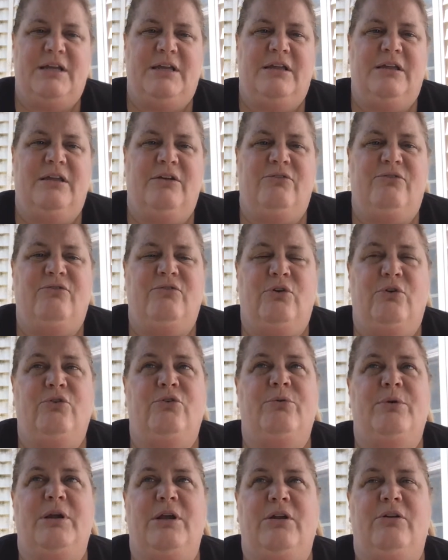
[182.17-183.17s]
If you're
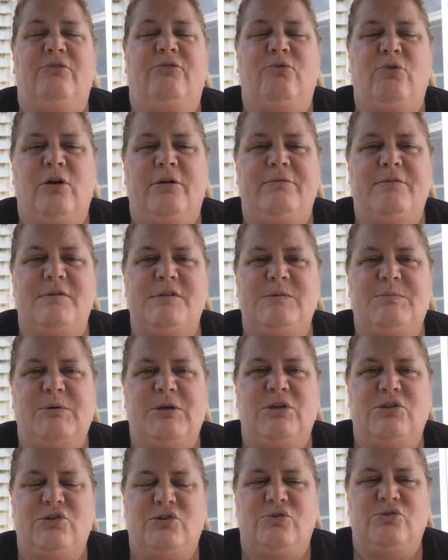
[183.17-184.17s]
doing an informative
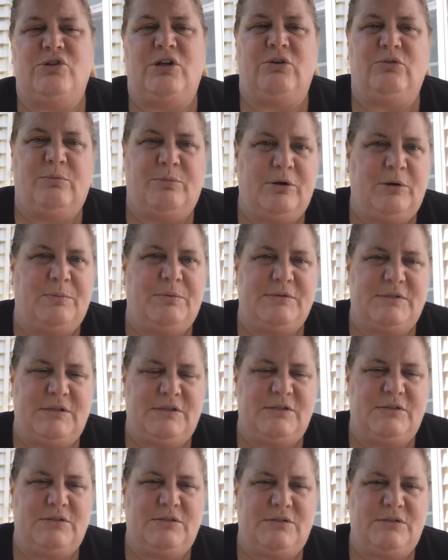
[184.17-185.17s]
speech, your general purpose is